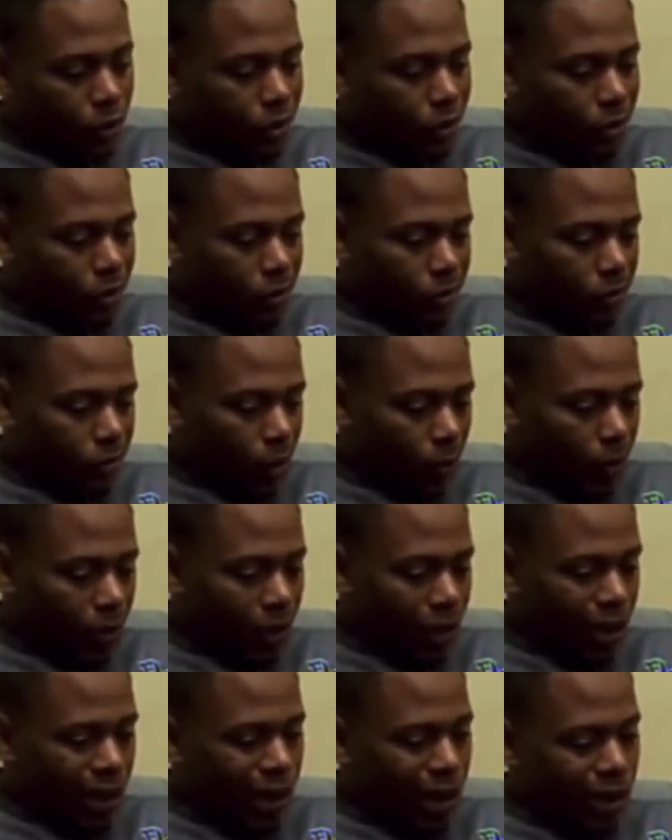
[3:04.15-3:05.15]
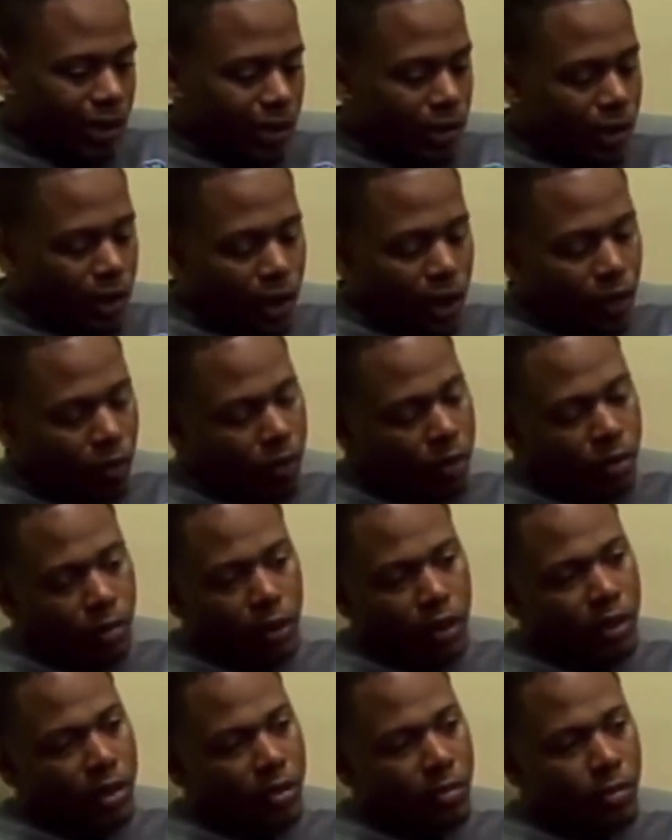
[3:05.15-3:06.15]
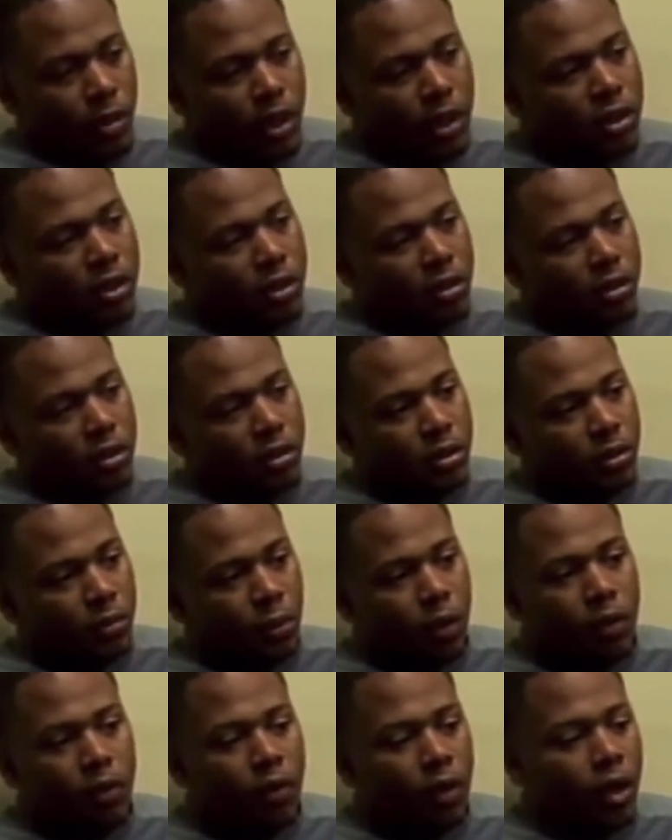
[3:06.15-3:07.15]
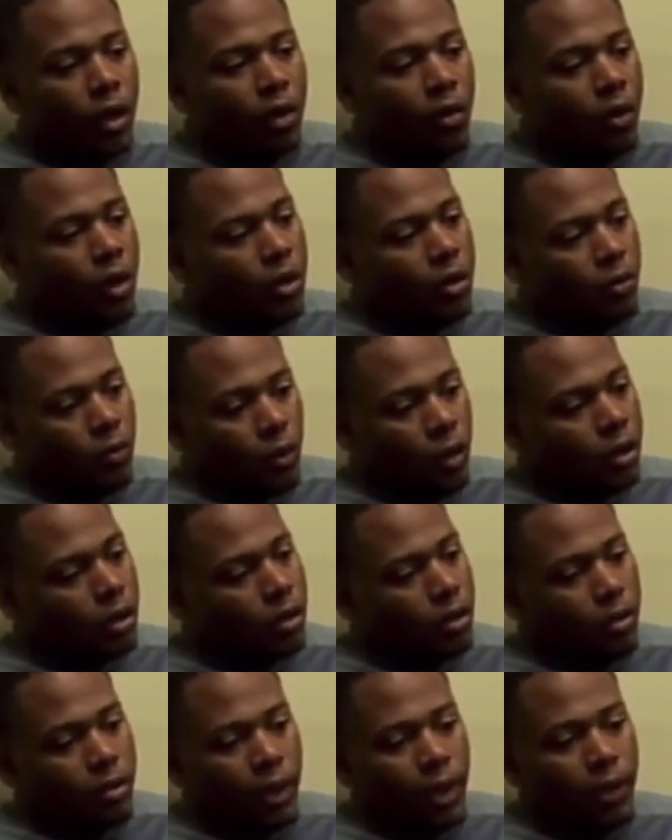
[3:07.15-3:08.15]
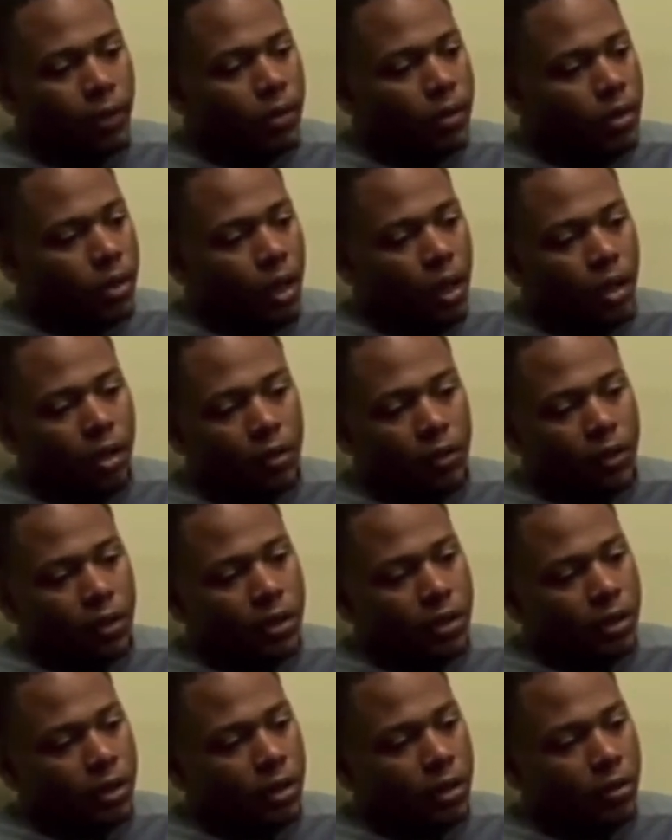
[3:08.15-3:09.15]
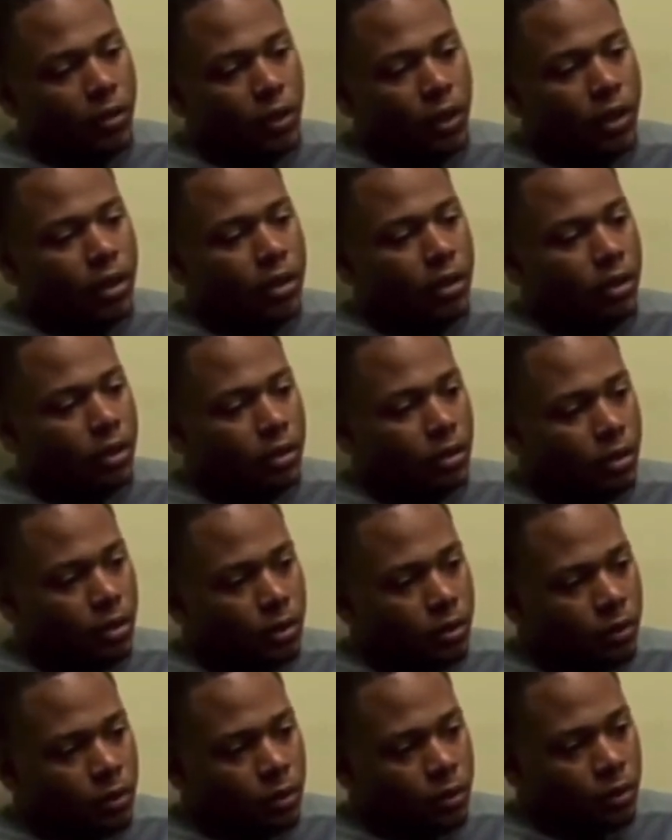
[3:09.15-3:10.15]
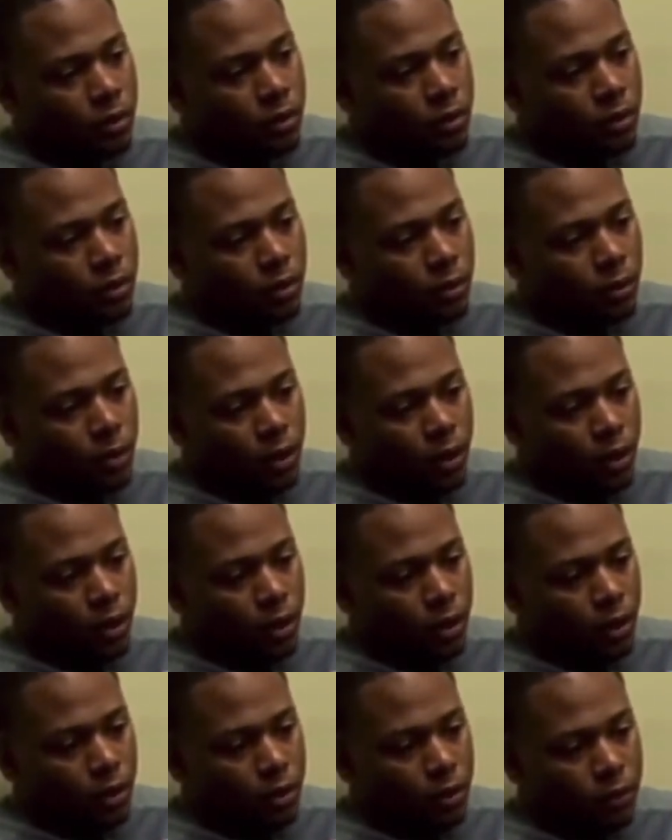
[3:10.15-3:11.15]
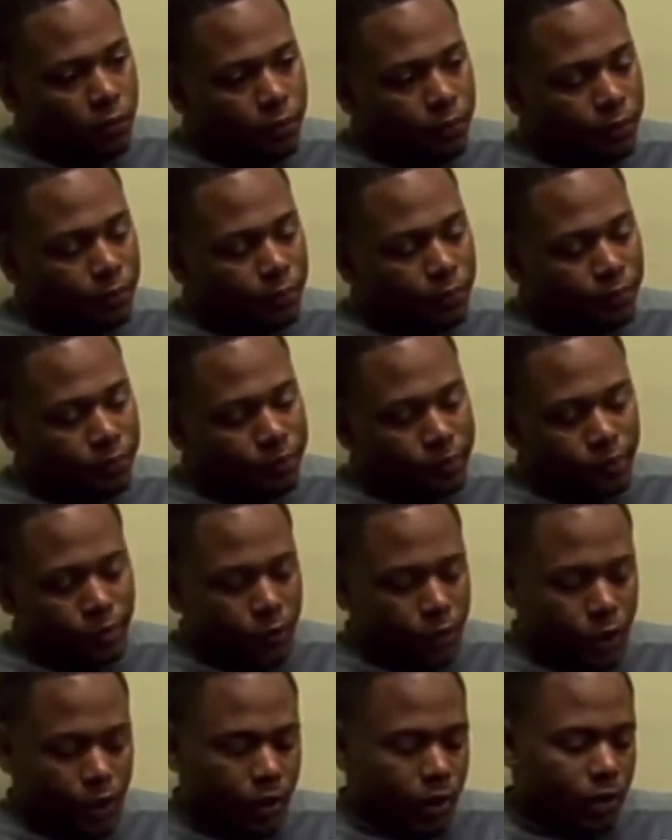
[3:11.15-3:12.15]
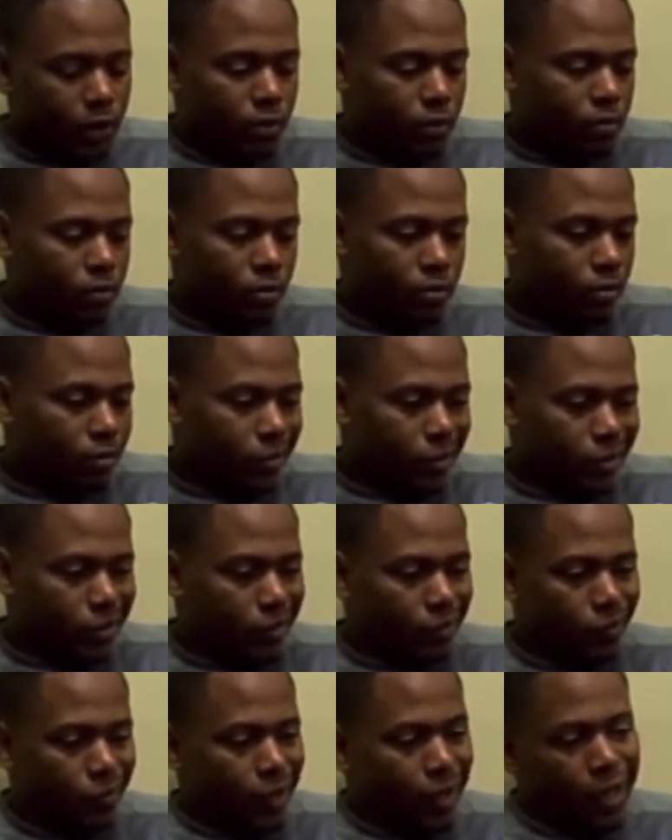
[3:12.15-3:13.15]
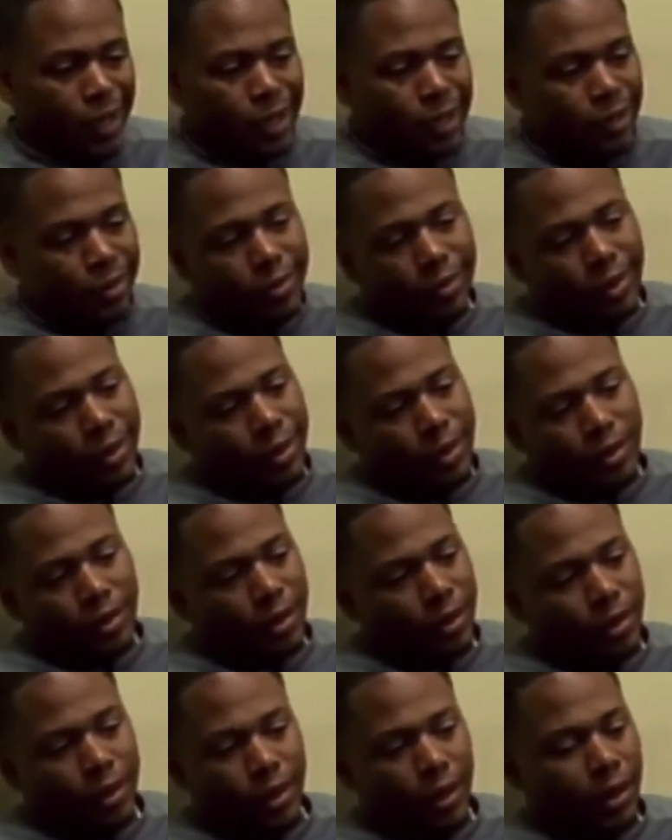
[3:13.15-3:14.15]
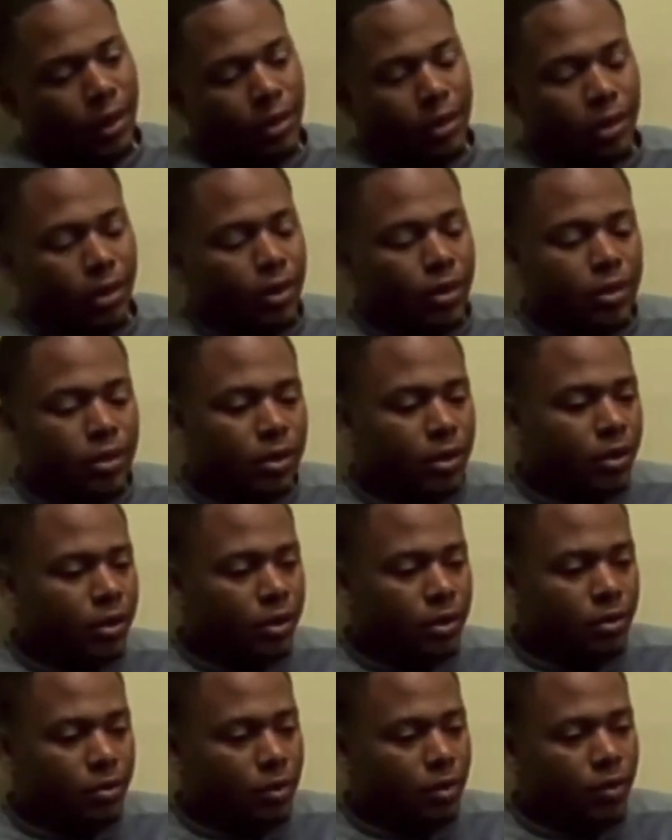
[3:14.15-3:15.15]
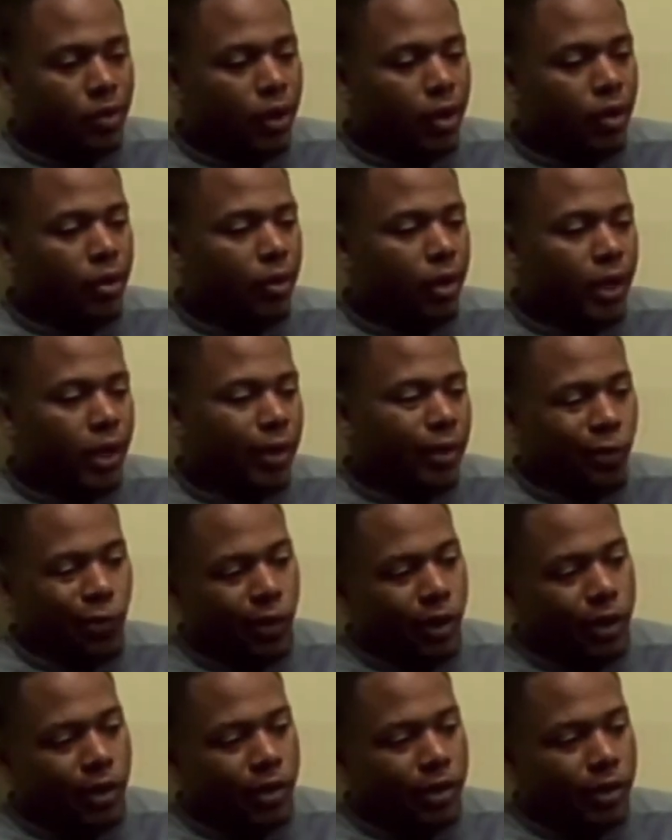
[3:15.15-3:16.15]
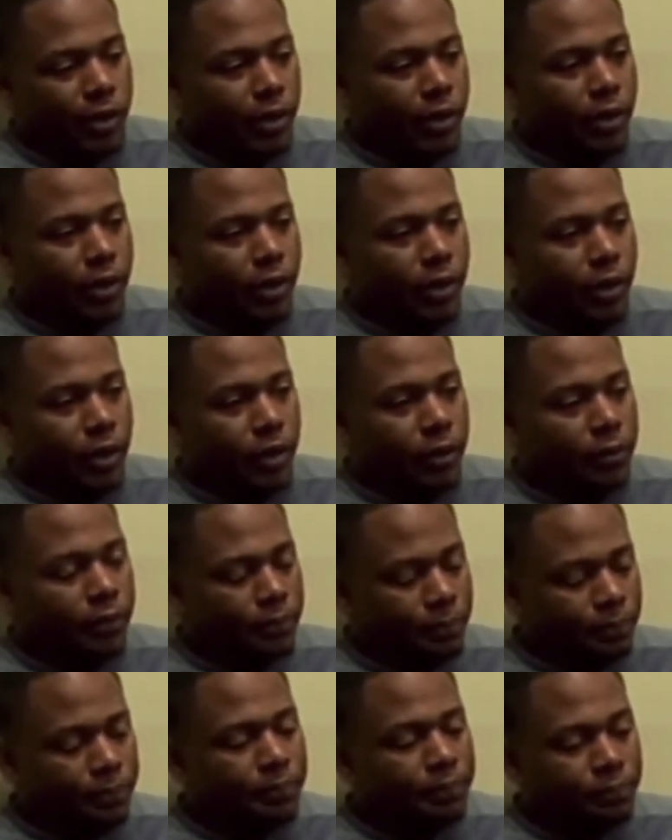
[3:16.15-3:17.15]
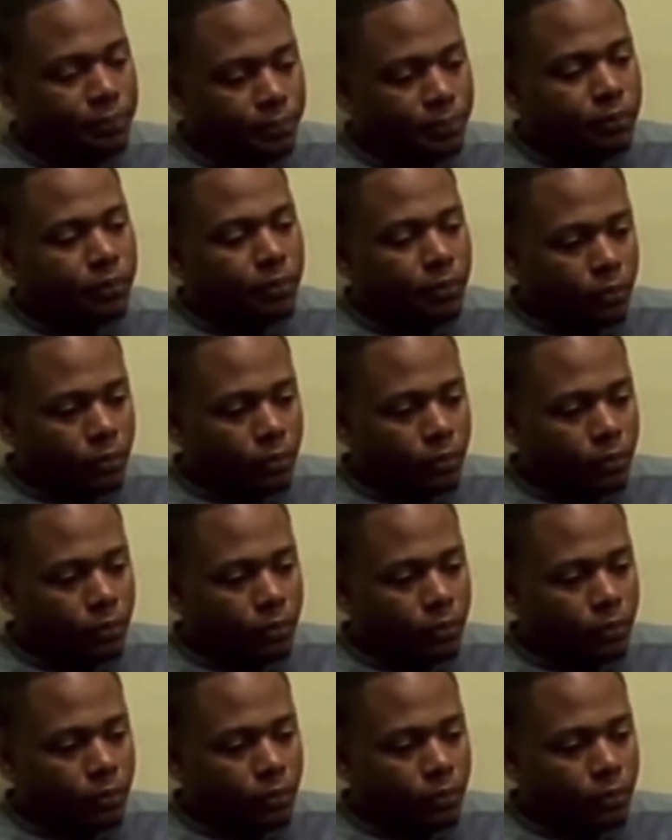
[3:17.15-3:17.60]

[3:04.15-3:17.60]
I mean, it hasn't always been his best, but we've worked to try to resolve the situation. But nothing behind them or anything like that. Just, you know, anywhere. It's been small arguments or something?